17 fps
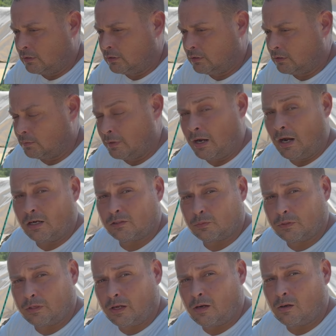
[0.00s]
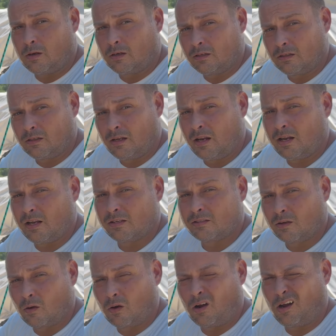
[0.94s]
to be honest with y'all, it is
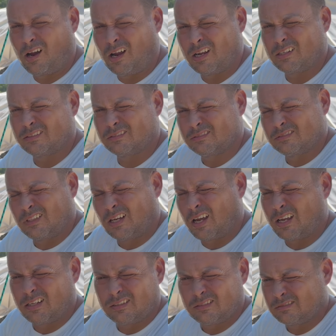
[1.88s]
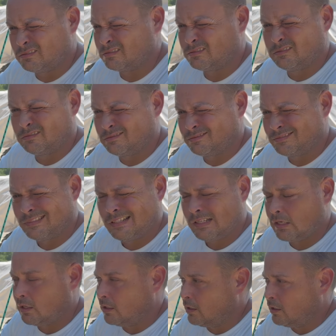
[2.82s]
so hot. Like,
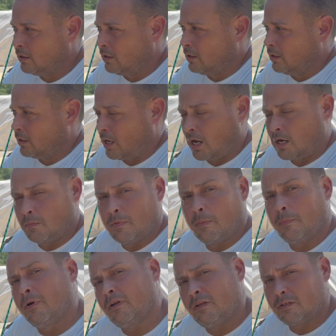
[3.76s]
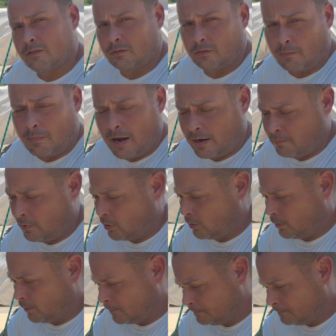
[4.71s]
kind of been putting this on the back burner.